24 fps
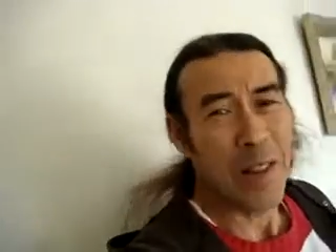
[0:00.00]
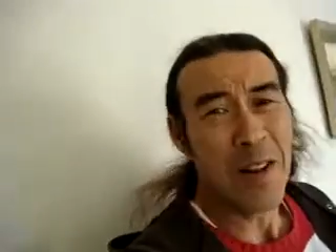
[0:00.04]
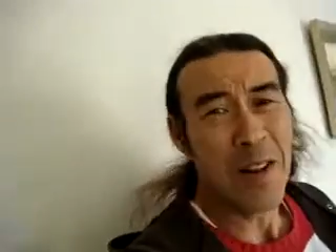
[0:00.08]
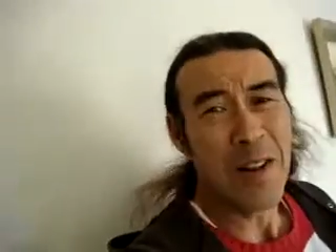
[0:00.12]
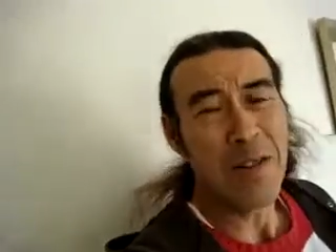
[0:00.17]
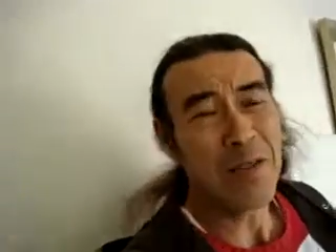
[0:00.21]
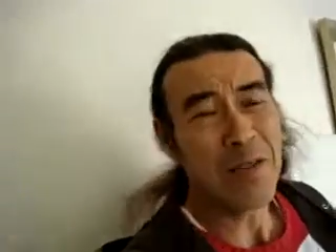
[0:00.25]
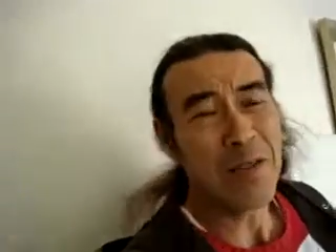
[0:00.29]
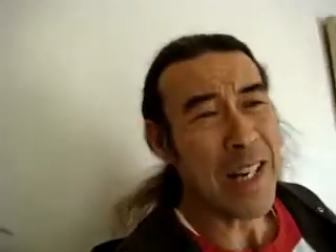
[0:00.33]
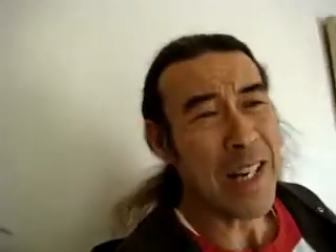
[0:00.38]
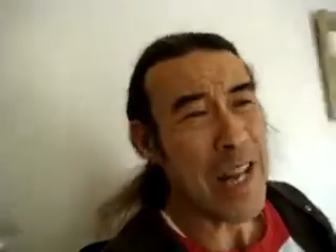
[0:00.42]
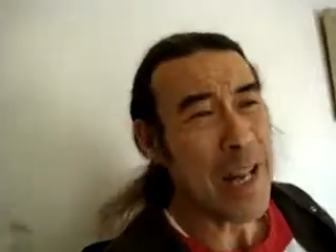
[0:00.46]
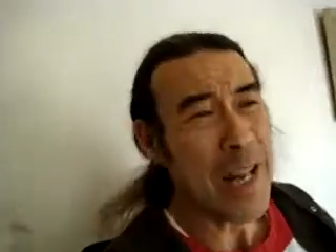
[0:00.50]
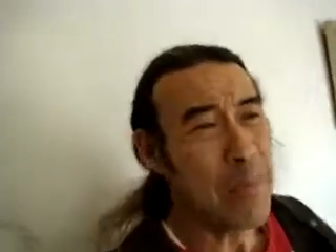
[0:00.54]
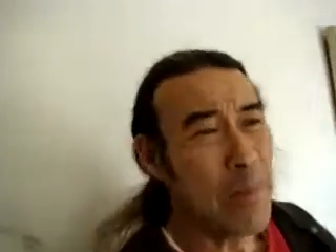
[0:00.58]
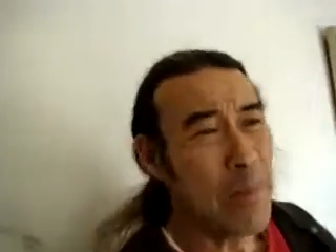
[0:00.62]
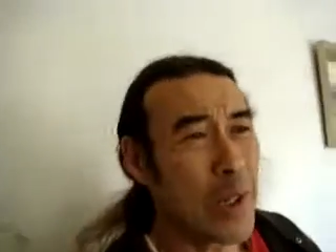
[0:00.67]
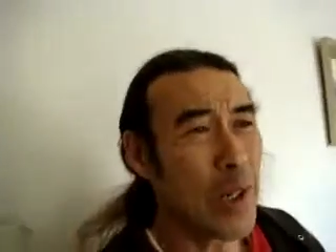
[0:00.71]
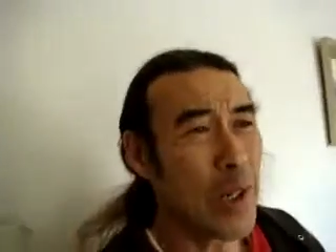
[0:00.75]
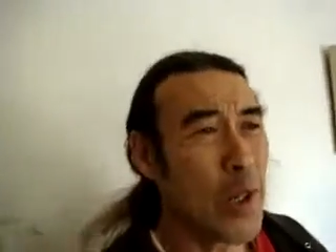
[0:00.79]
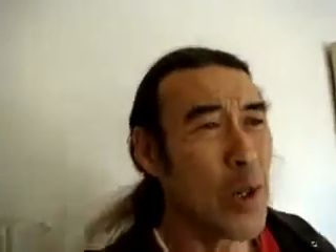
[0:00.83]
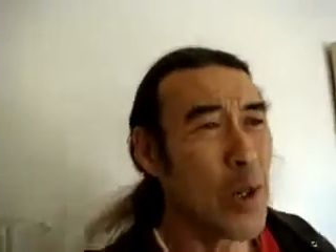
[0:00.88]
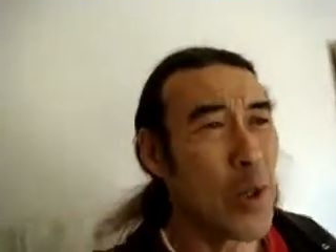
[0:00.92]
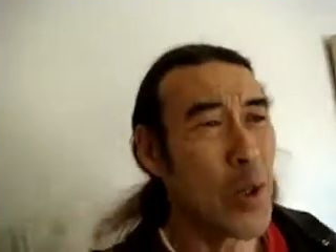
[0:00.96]
Long
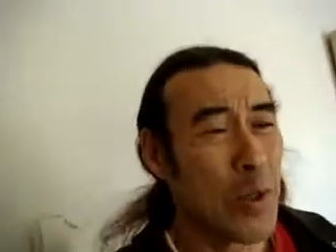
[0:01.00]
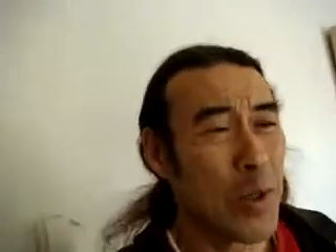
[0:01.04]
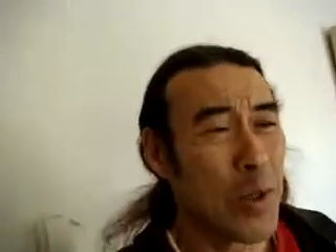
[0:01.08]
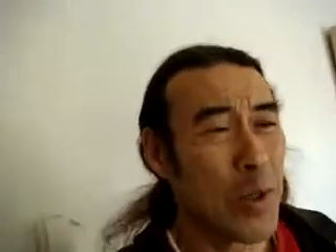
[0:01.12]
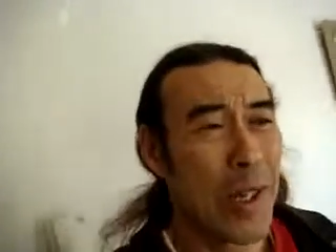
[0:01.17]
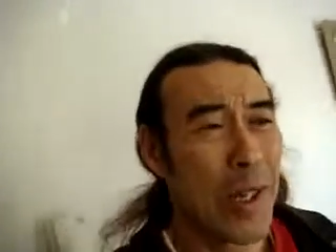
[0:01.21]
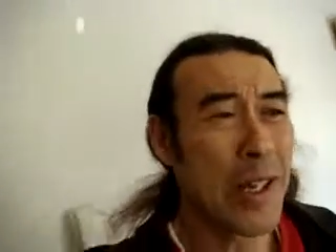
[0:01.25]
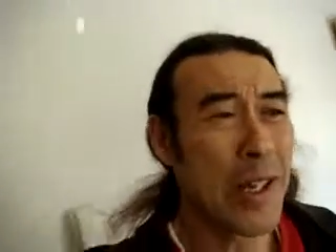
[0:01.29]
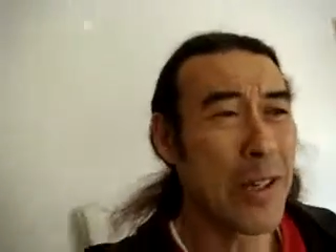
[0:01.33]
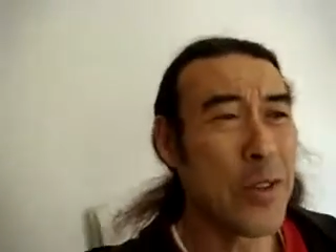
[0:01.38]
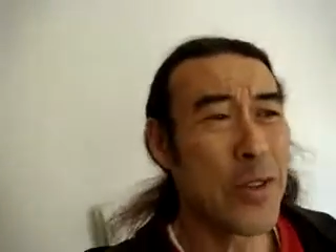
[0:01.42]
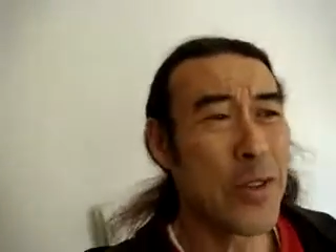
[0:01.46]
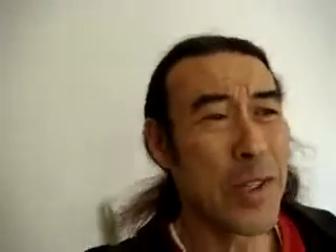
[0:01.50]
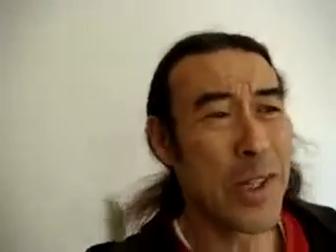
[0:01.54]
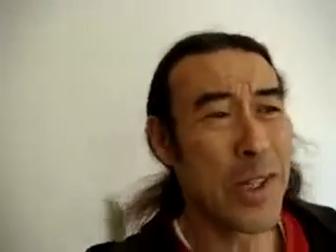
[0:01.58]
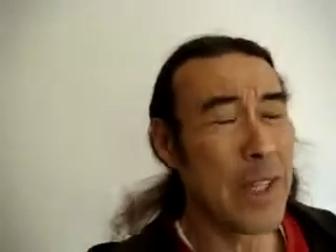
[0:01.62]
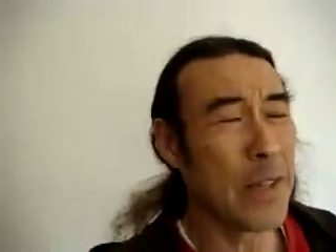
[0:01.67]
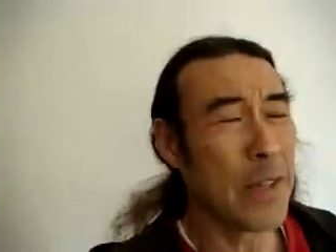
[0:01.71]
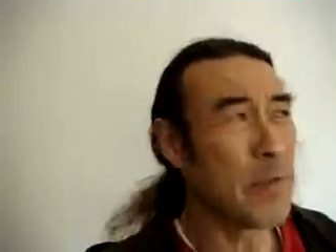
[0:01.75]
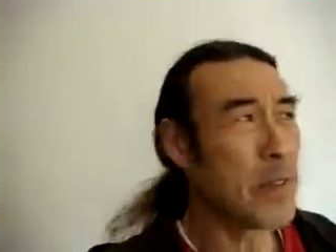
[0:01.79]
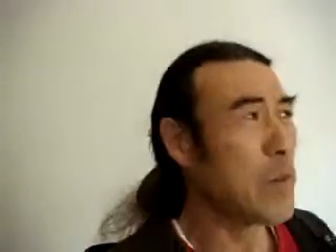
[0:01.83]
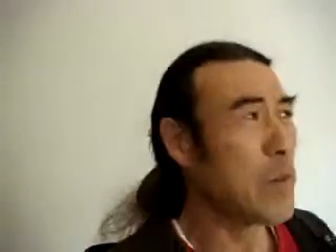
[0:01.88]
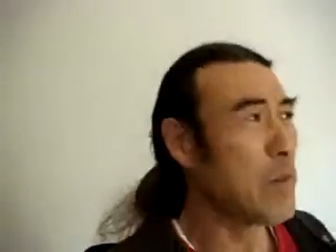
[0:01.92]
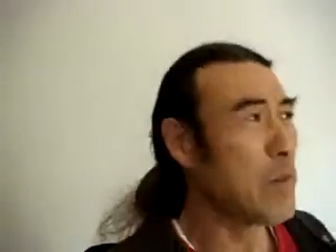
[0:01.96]
time ago, I
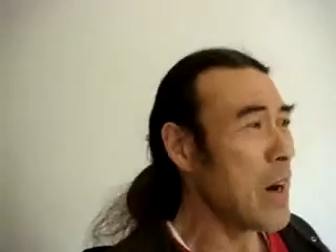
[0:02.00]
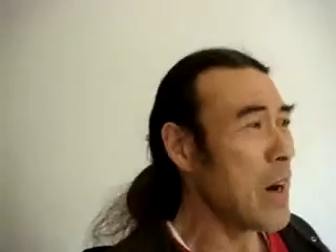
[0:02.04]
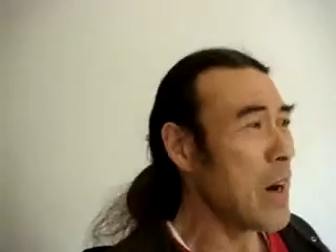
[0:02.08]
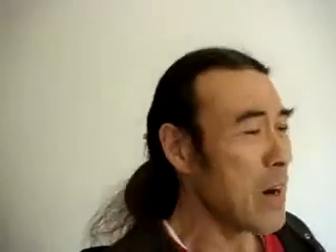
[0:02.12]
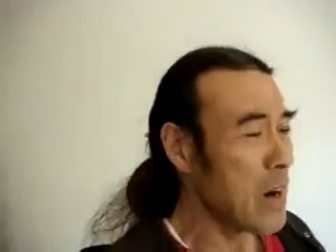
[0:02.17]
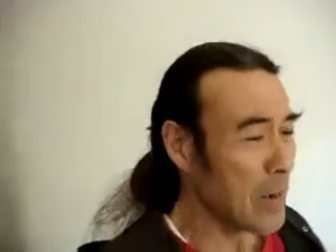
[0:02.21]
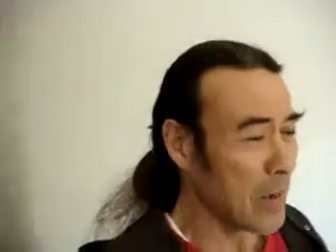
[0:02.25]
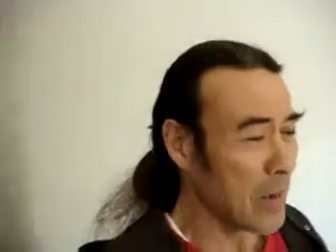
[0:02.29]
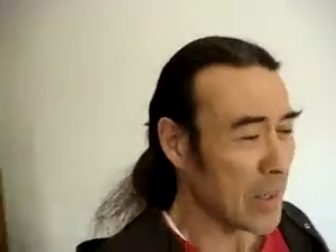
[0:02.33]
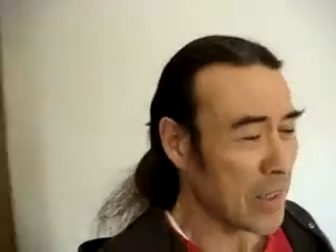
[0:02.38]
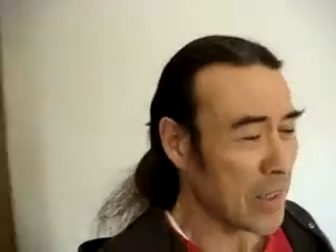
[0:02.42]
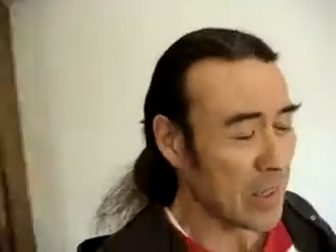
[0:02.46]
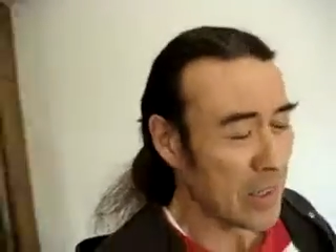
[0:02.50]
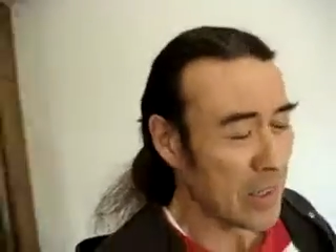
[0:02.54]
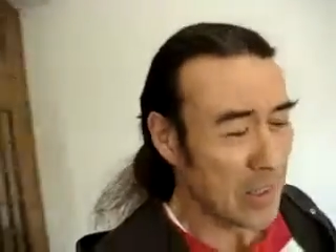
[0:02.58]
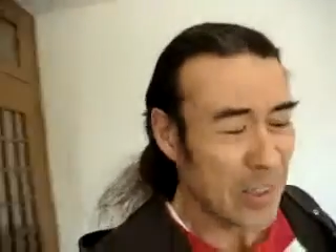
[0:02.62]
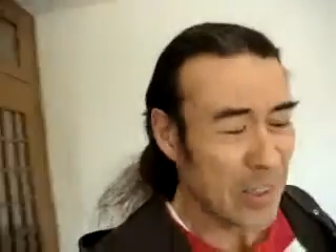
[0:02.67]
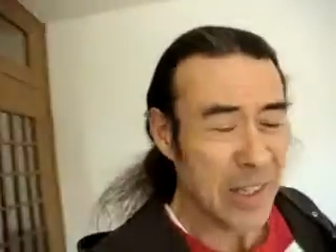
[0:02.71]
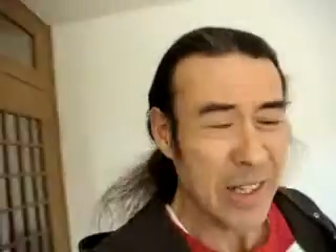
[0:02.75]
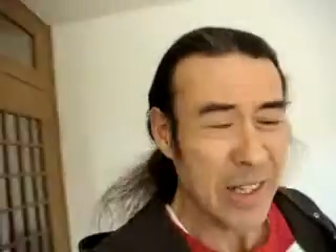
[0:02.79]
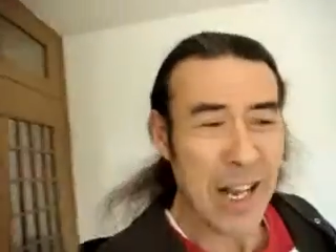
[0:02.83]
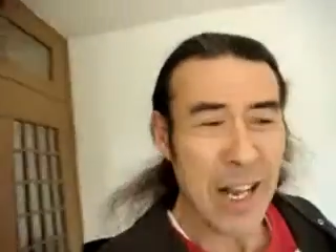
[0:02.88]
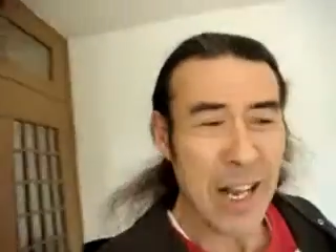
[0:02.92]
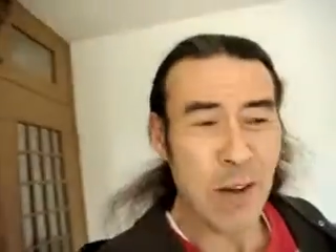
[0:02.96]
used to live in
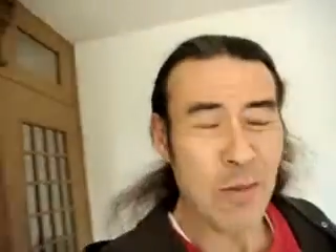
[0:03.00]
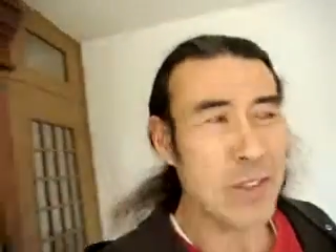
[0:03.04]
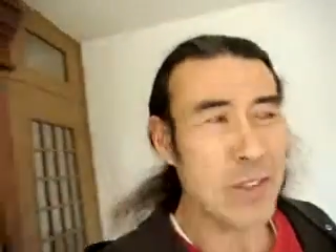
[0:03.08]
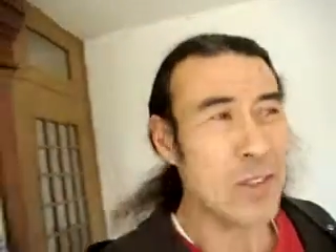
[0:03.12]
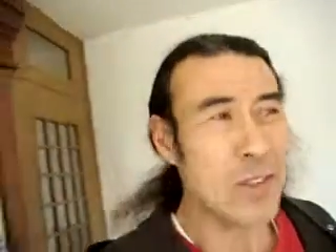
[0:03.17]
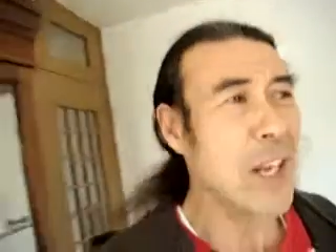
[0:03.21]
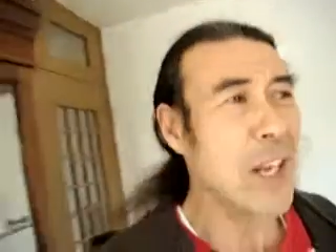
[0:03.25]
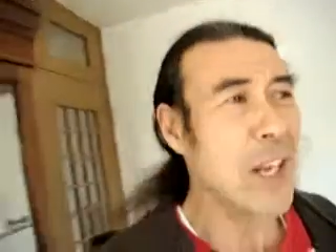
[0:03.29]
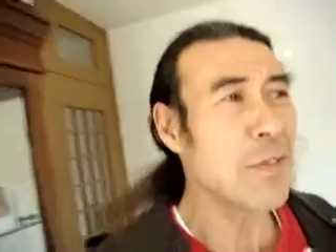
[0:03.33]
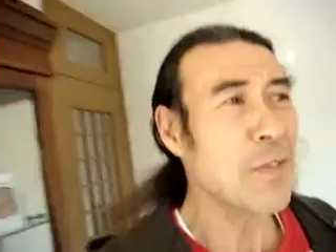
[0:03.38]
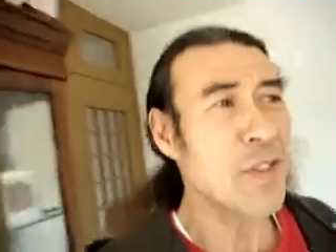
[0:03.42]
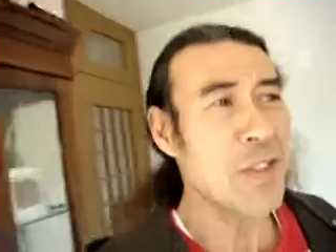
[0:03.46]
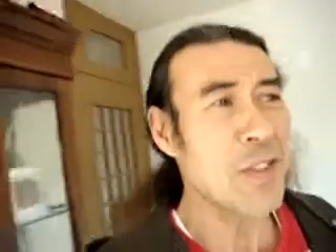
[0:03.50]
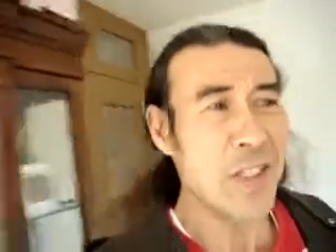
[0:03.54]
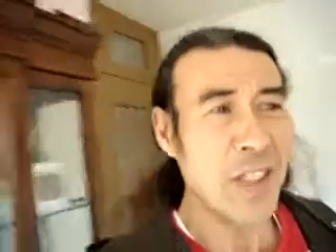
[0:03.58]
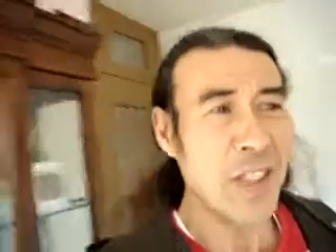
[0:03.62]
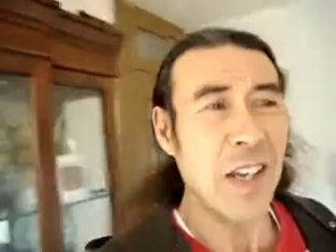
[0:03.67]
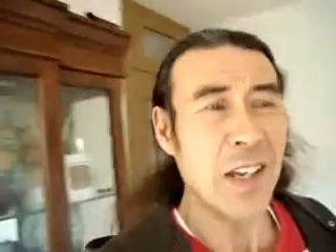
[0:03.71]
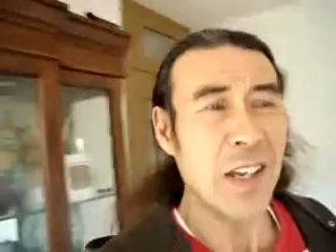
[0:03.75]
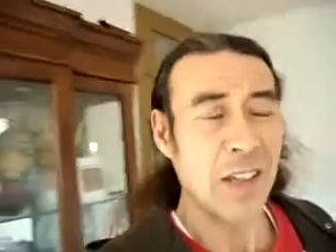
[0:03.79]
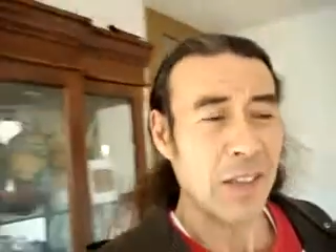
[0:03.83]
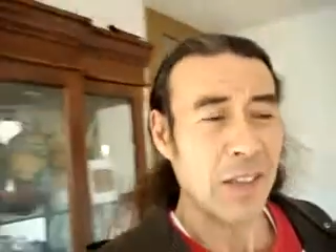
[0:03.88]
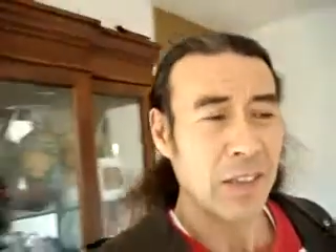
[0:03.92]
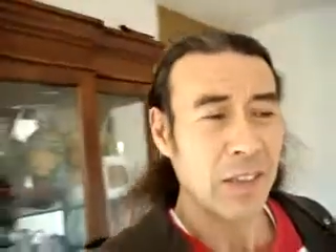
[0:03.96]
America. I was never
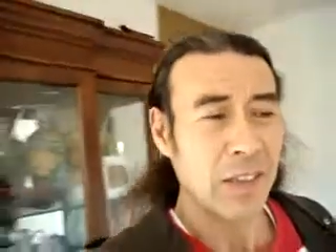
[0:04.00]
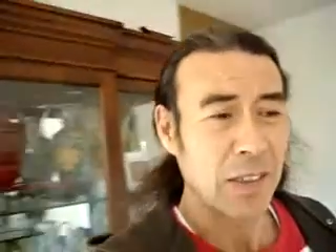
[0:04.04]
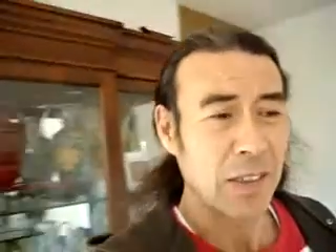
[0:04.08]
sick.